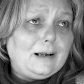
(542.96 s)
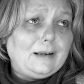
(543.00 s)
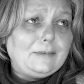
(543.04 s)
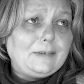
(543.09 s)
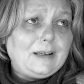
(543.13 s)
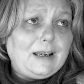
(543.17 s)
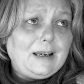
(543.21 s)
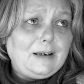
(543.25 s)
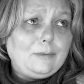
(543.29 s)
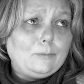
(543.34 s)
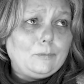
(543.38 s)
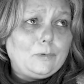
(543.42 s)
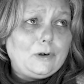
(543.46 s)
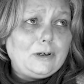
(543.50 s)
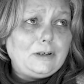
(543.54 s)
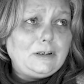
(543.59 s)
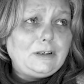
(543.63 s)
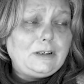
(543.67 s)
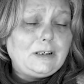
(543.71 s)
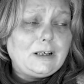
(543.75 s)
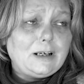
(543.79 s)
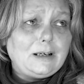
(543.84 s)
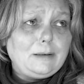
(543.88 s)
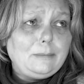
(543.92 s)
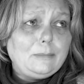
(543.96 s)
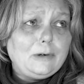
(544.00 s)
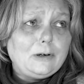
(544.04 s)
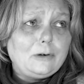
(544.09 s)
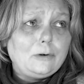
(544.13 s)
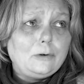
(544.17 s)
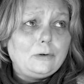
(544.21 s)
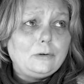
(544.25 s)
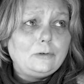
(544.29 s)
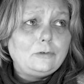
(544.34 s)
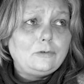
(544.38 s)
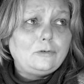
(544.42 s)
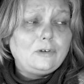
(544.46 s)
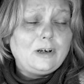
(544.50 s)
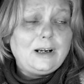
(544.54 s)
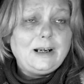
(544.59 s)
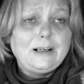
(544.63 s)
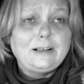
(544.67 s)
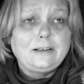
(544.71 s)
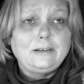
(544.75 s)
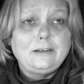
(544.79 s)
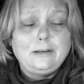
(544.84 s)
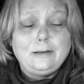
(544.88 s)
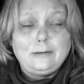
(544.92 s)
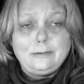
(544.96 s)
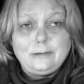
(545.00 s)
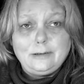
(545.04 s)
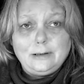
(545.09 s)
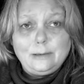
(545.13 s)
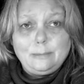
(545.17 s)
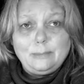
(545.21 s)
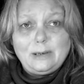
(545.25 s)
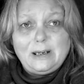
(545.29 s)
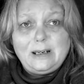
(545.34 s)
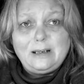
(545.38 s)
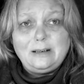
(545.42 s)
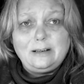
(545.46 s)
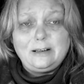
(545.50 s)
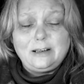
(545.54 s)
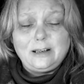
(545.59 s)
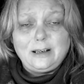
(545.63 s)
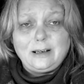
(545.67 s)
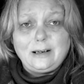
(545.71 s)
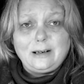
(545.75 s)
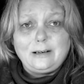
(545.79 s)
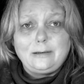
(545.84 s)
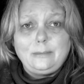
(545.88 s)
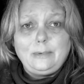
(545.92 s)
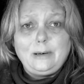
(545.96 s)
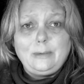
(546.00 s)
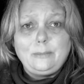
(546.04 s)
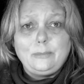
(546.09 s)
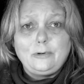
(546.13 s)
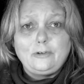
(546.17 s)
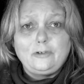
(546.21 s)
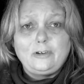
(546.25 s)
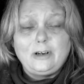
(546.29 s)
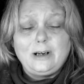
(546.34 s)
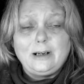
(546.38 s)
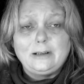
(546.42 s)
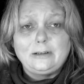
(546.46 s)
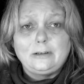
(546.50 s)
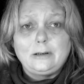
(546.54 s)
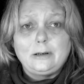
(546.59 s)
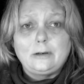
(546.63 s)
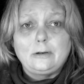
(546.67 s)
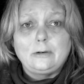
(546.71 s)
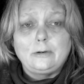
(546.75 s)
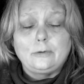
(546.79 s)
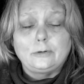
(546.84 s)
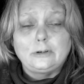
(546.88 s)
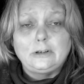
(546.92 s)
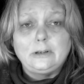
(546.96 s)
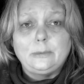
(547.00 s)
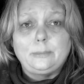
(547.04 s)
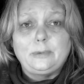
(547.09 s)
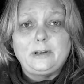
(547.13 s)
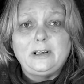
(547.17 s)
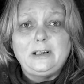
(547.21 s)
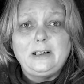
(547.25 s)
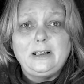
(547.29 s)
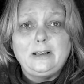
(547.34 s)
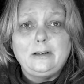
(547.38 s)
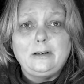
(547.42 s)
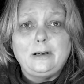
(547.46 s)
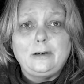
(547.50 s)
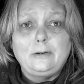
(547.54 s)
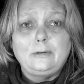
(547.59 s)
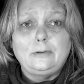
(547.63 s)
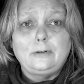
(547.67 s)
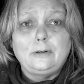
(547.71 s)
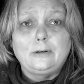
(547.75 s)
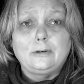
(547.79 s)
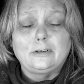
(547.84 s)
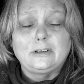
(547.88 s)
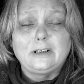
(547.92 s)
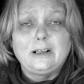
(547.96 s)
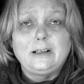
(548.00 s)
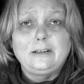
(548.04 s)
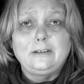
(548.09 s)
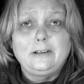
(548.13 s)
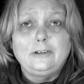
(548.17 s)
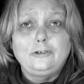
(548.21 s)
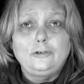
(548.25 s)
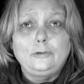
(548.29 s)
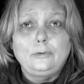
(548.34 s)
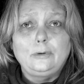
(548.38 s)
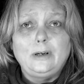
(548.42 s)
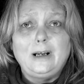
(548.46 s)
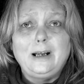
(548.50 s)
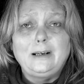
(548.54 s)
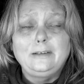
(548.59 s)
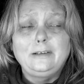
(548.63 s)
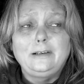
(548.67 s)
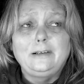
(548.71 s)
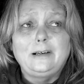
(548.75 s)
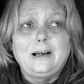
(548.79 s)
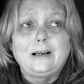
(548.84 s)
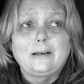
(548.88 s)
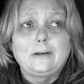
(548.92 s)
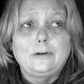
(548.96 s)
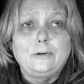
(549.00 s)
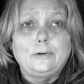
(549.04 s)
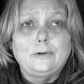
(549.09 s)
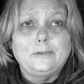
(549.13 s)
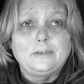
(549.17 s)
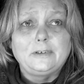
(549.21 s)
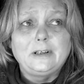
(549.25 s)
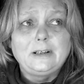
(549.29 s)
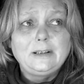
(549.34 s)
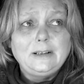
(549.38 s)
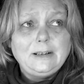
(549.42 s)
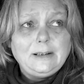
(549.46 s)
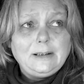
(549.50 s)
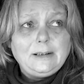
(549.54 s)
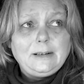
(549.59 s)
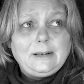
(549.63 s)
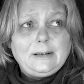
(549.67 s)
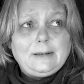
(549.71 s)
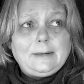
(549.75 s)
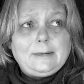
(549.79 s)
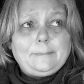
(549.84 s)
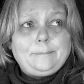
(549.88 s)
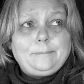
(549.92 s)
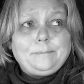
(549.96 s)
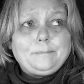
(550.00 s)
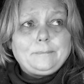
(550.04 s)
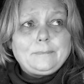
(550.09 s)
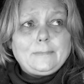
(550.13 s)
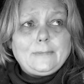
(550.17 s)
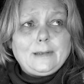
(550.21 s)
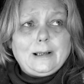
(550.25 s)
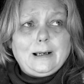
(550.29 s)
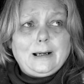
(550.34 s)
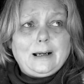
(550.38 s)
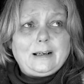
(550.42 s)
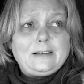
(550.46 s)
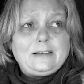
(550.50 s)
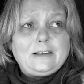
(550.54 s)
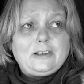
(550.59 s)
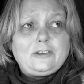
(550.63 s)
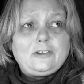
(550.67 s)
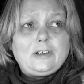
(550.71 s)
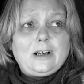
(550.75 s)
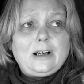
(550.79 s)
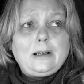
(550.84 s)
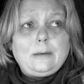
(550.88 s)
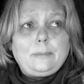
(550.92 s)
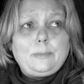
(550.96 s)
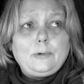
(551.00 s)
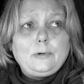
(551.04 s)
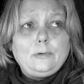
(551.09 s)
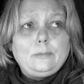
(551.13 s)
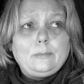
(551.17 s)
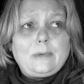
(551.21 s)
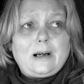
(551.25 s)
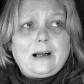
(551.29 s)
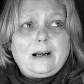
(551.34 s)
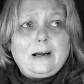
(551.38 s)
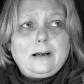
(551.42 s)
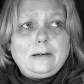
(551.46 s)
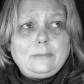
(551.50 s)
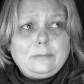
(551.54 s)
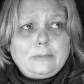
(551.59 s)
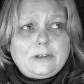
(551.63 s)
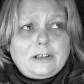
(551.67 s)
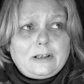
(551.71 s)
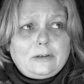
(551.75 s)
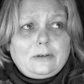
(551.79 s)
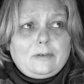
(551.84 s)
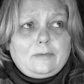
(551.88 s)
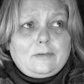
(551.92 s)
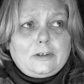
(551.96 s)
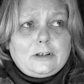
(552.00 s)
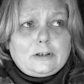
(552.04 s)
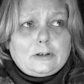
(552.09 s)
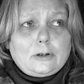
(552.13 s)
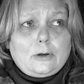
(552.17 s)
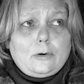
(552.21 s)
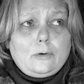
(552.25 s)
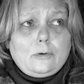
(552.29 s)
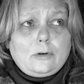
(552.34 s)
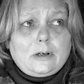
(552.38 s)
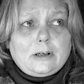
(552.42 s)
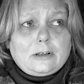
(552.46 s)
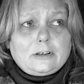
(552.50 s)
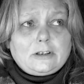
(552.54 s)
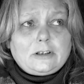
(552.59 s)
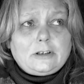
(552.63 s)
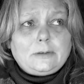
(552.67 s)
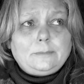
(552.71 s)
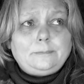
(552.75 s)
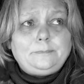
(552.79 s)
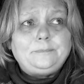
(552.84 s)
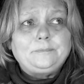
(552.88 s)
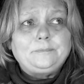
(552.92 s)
And then one time I got dragged, the main thing I remember, dragged across the playground because I had a new anorak on, and they tried to pull my arms out of the sockets,